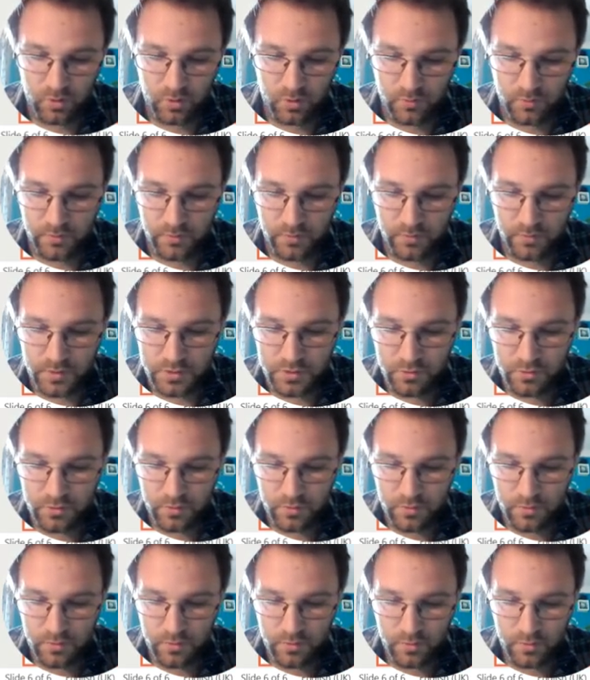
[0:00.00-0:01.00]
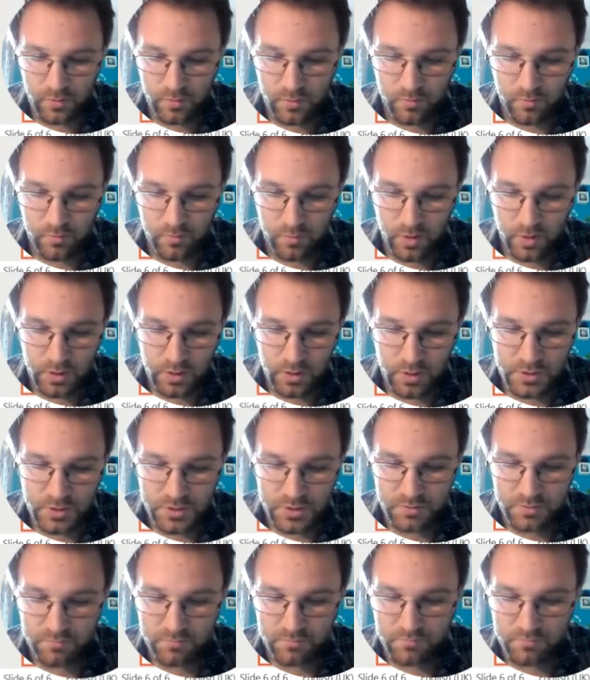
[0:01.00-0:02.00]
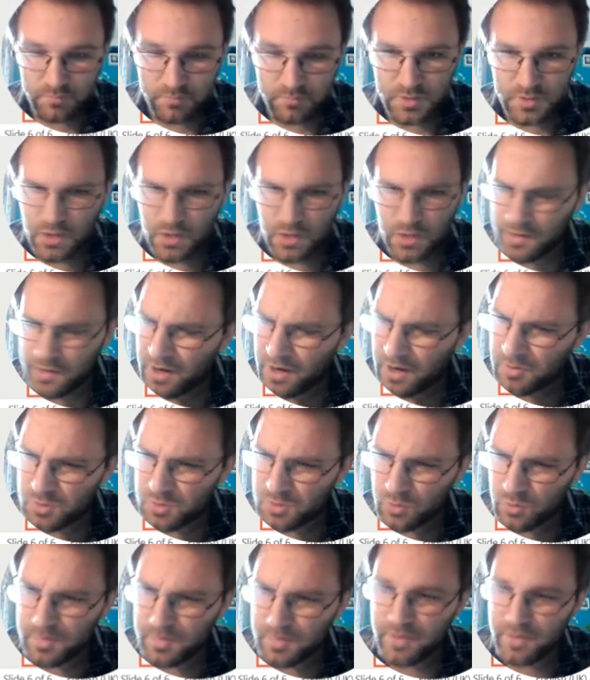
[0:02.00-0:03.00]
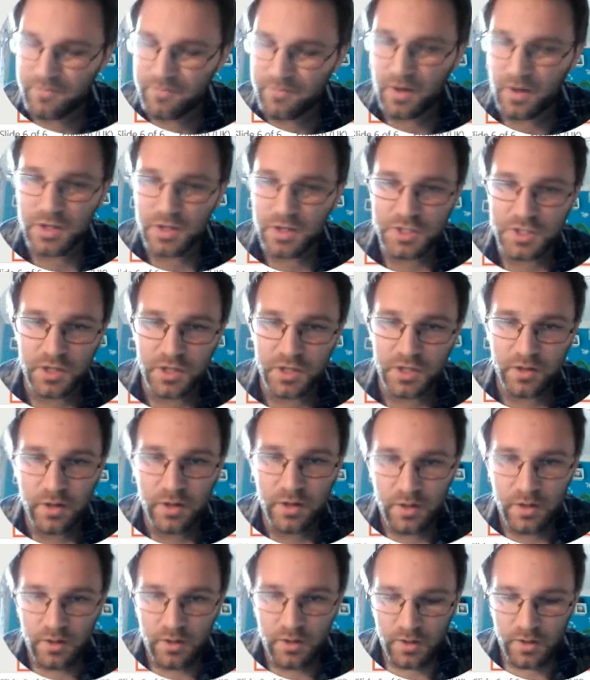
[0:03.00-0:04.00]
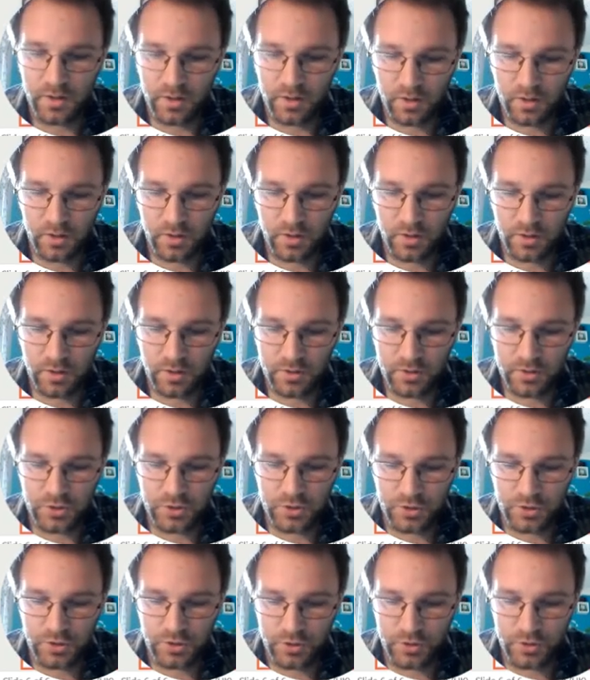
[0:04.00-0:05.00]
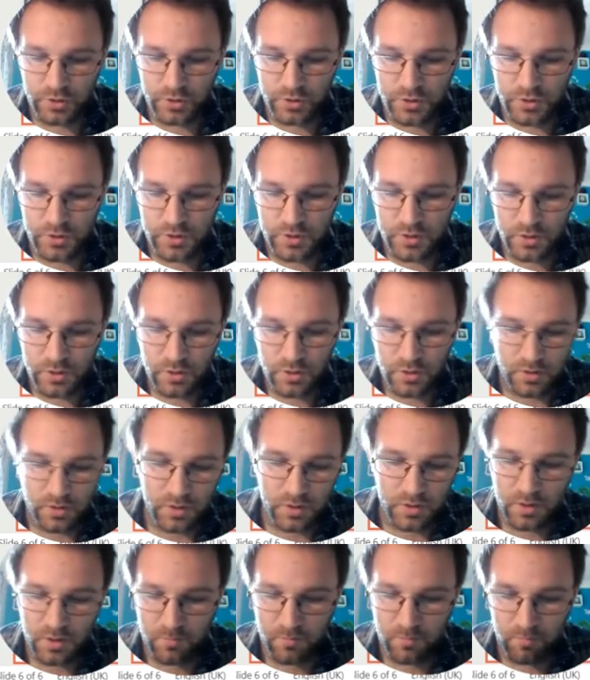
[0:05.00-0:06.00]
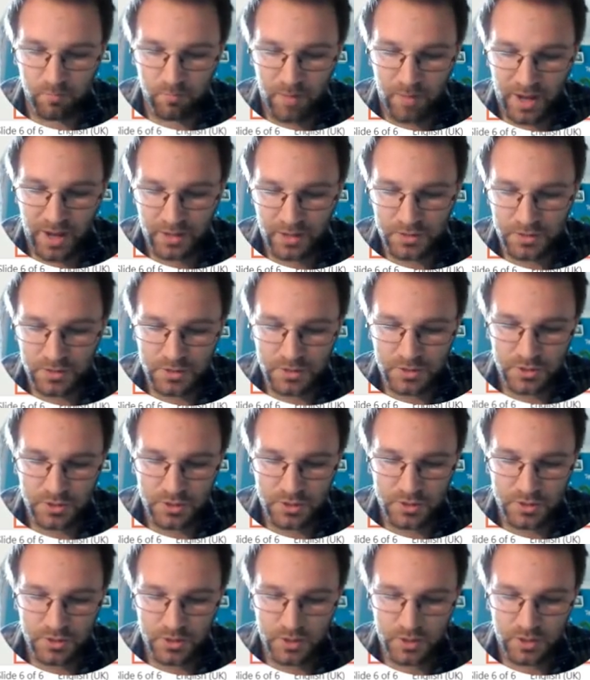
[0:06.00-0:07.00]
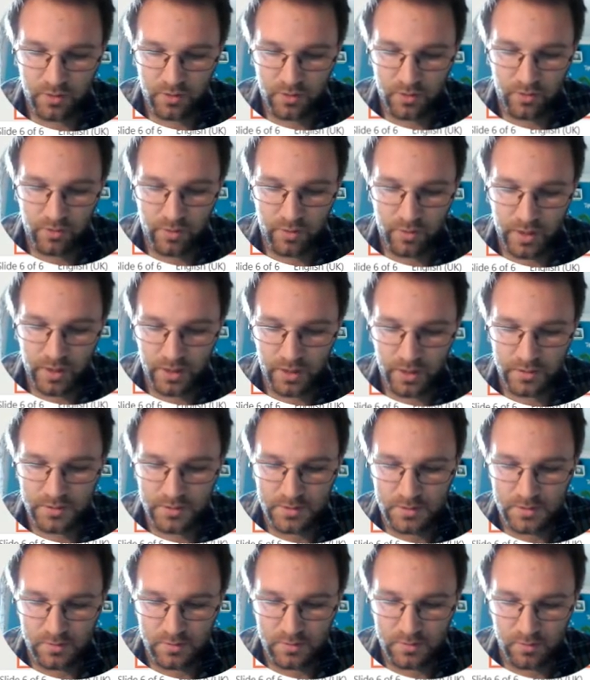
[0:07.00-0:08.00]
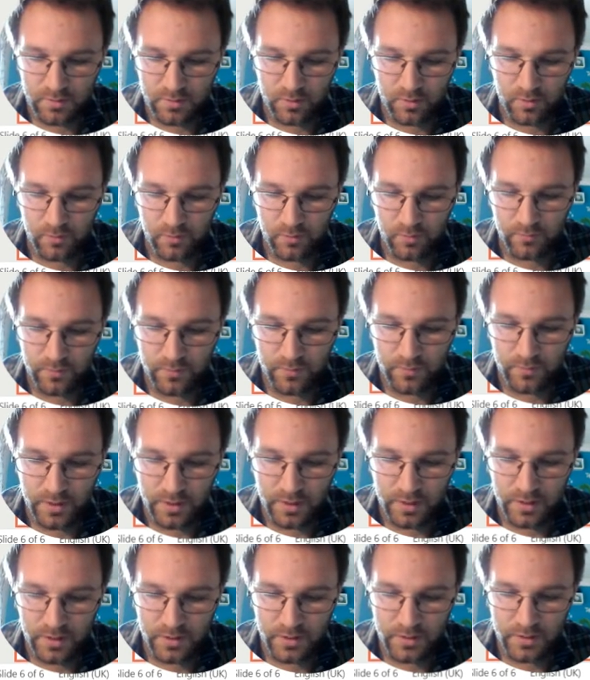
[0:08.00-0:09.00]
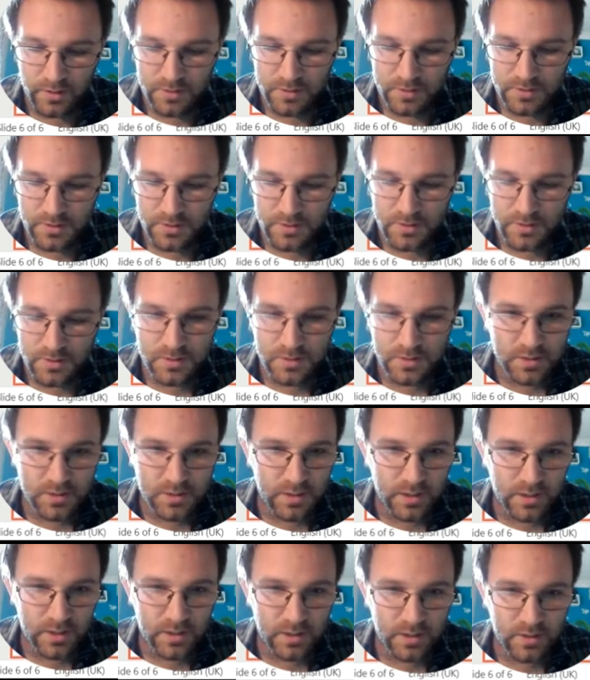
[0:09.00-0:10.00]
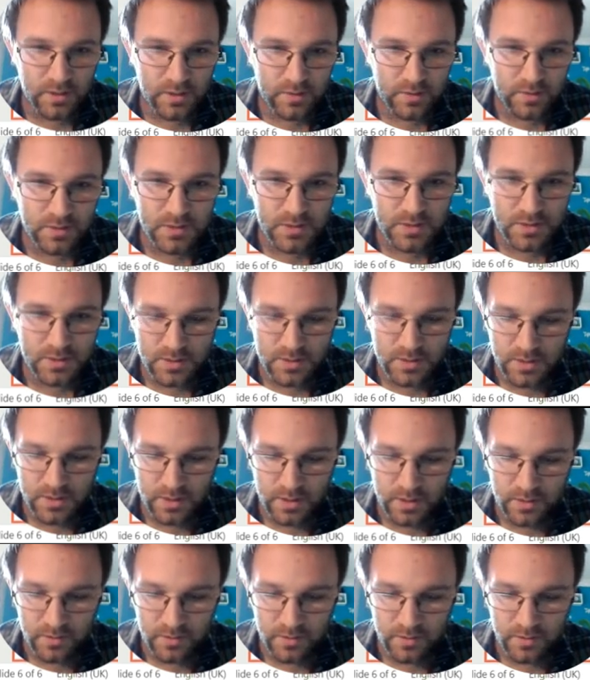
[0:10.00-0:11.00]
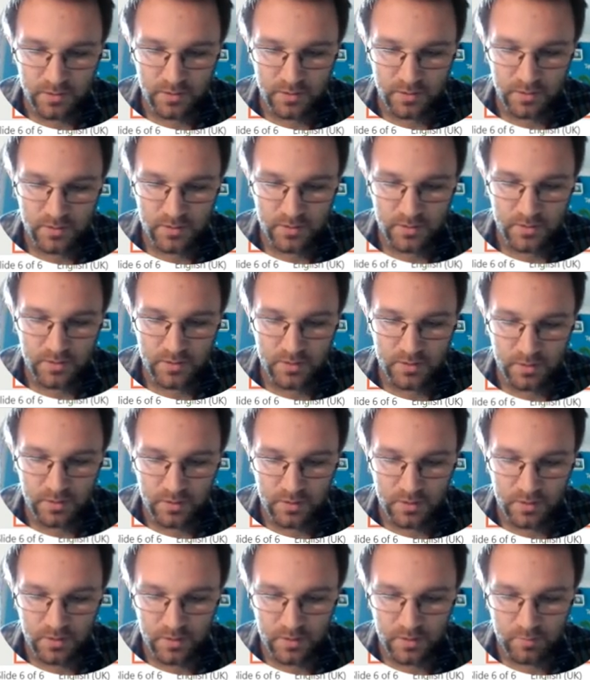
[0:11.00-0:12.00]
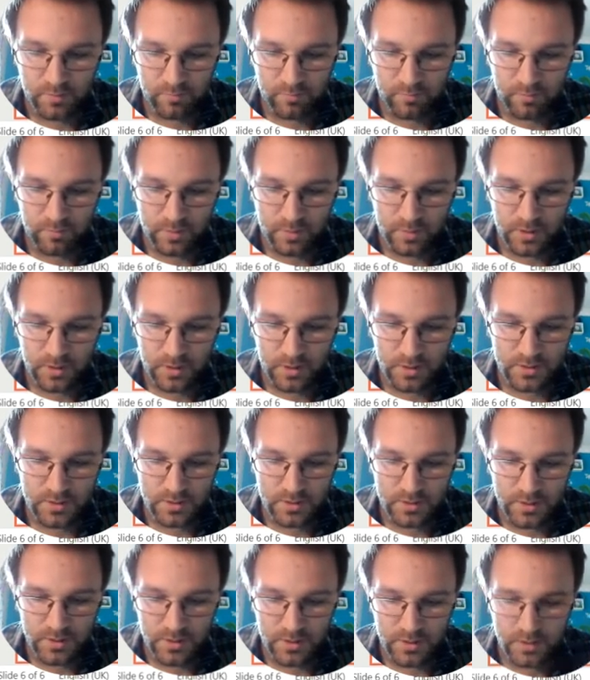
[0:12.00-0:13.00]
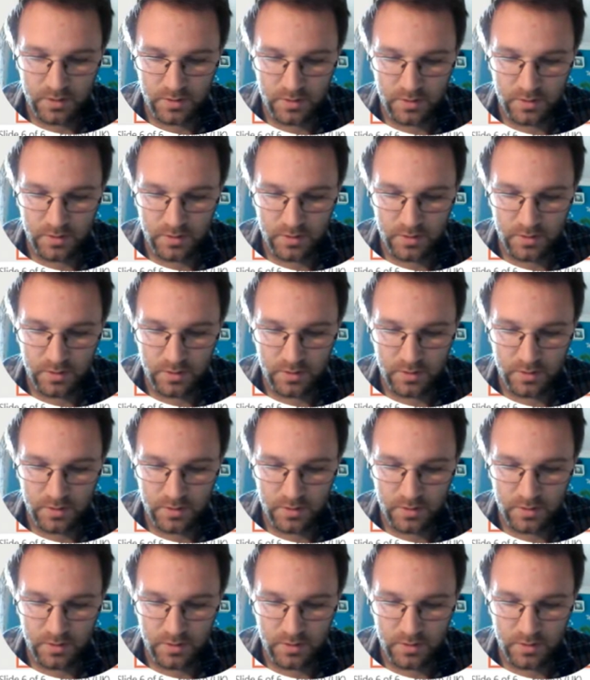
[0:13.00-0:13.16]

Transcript: of the toothbrush, so now I'm talking about the function, should match that of a standard plastic